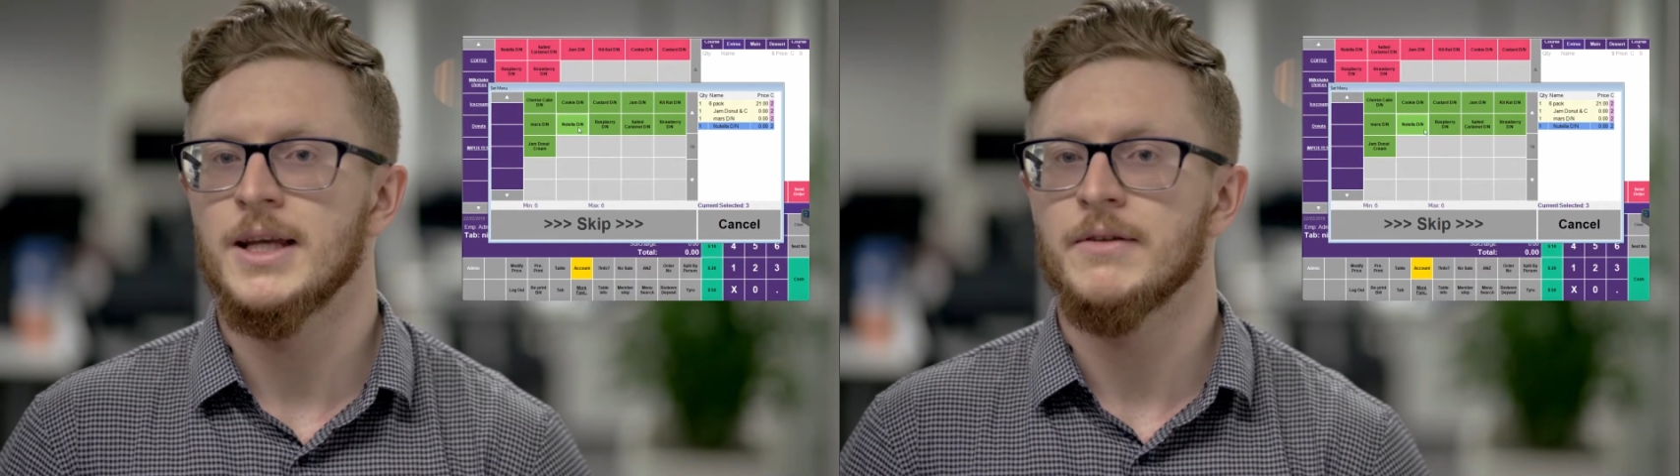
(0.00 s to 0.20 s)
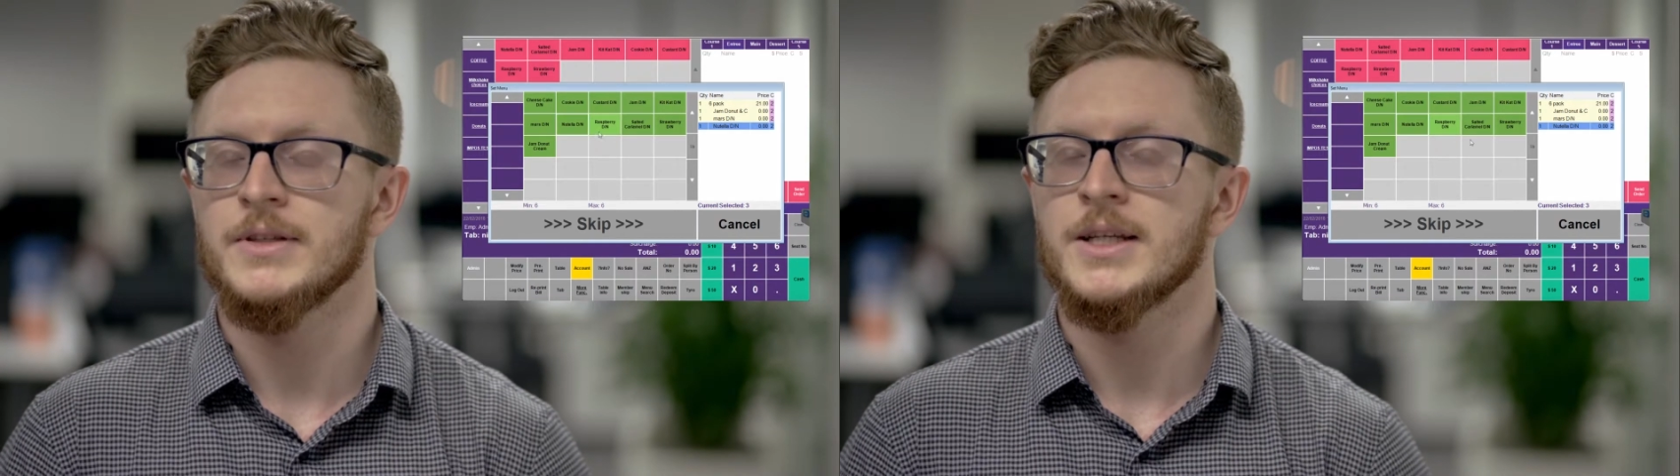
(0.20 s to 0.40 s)

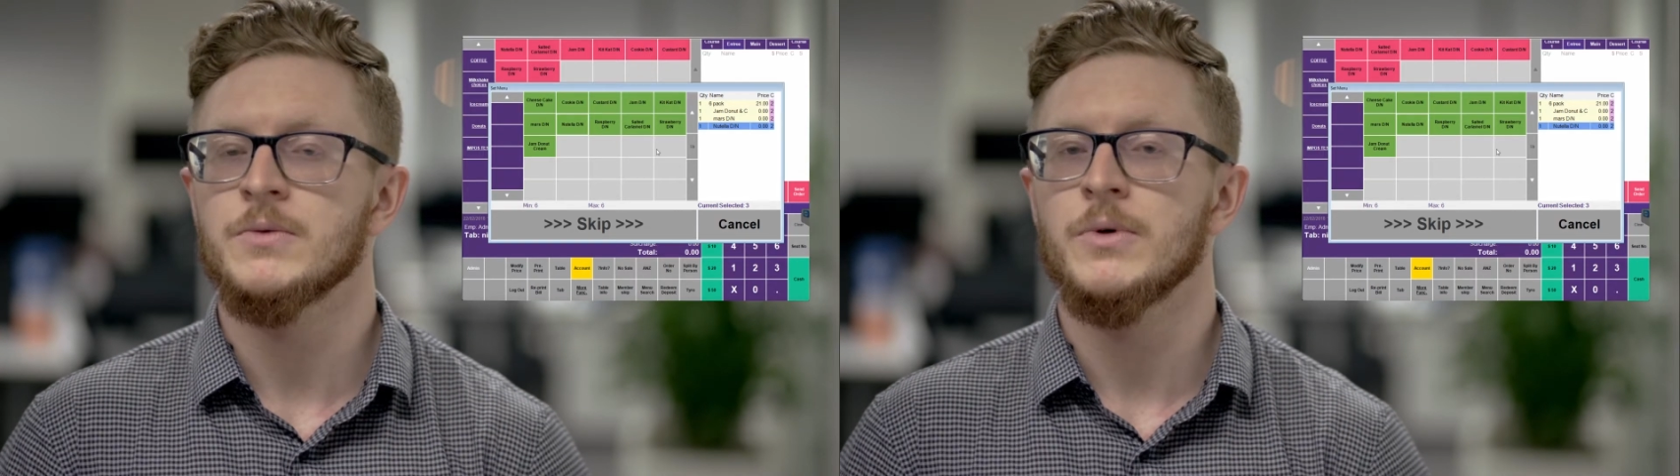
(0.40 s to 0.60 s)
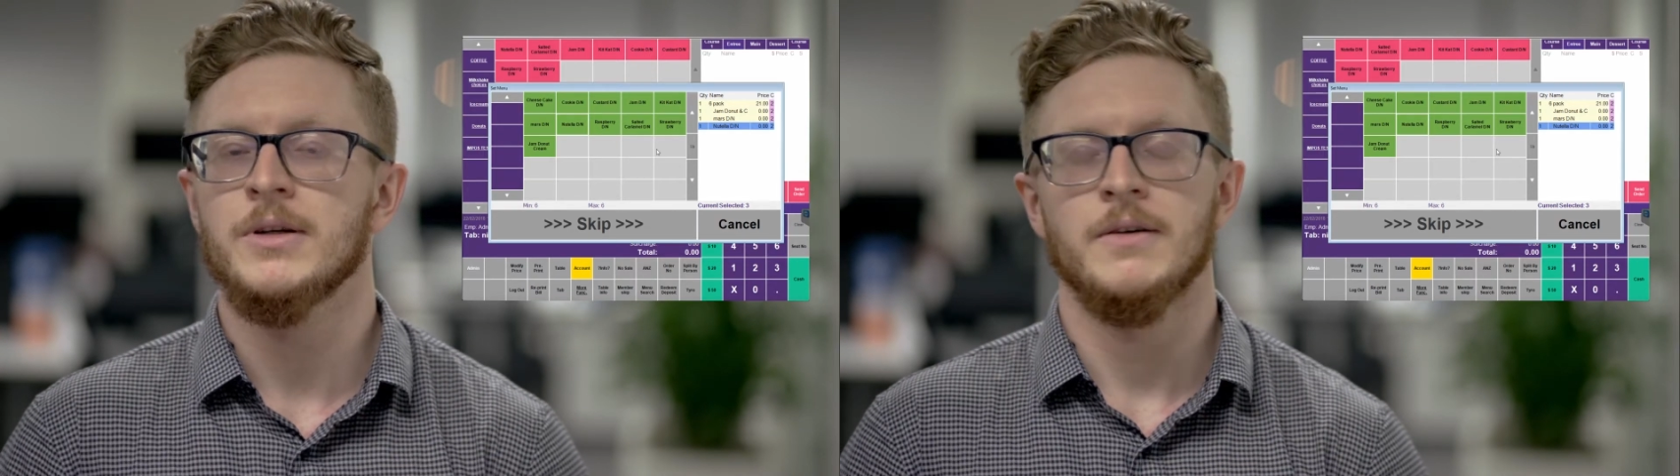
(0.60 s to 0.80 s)
If it does
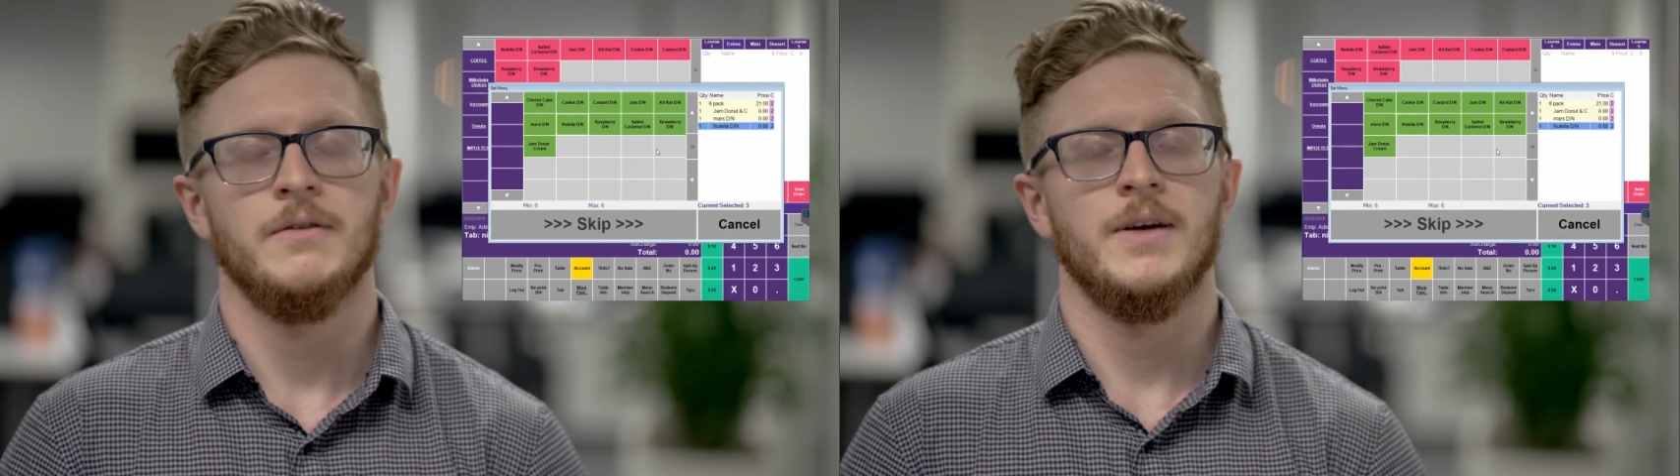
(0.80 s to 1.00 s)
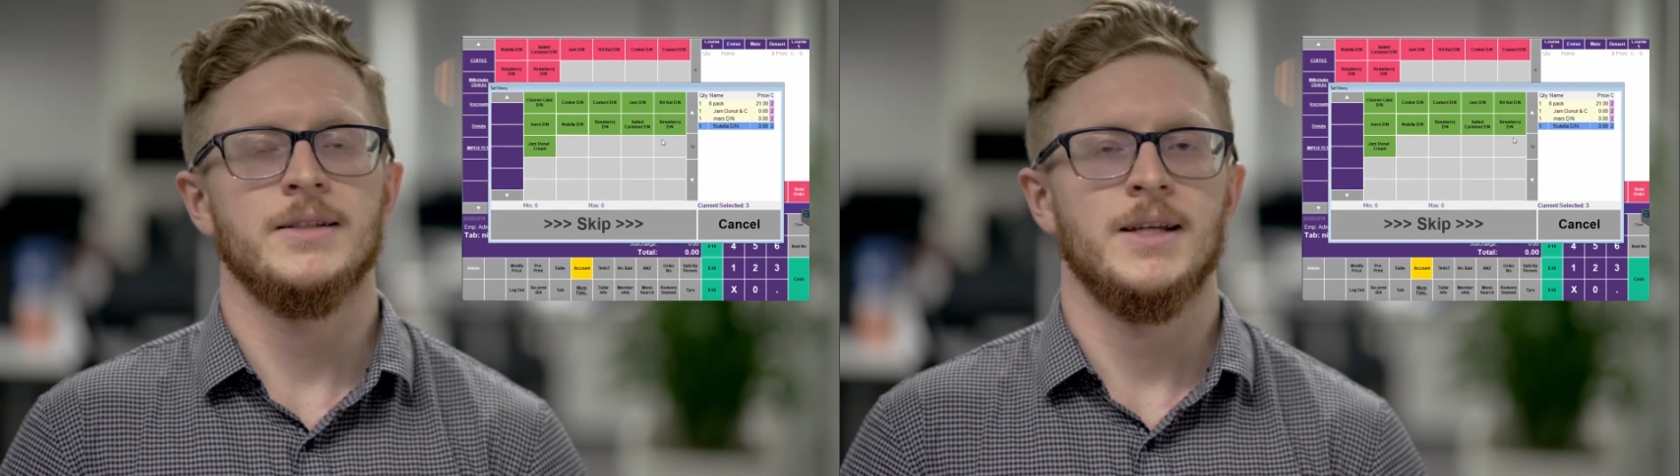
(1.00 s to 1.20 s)
work,
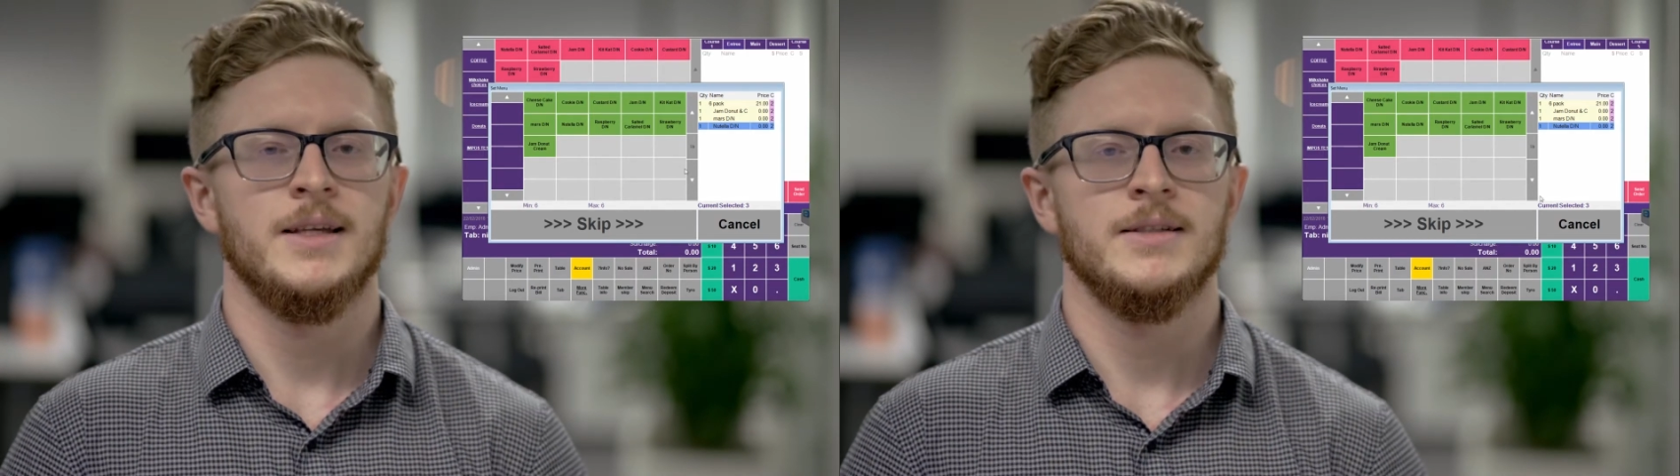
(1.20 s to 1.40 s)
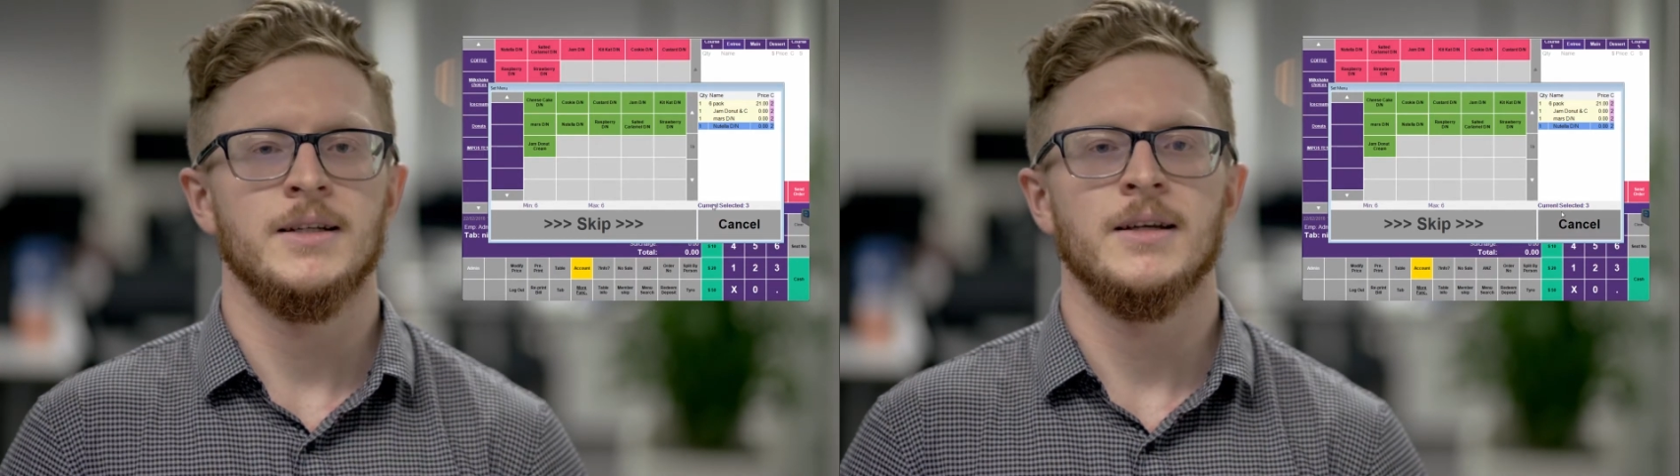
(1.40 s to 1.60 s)

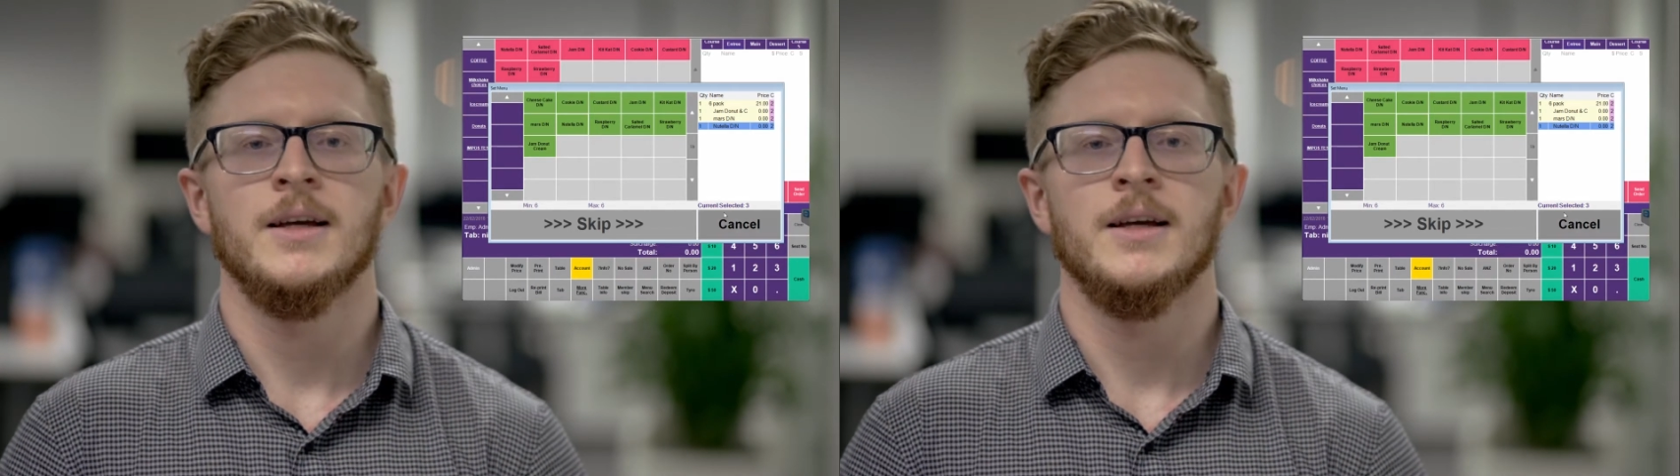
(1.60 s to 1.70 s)
fantastic.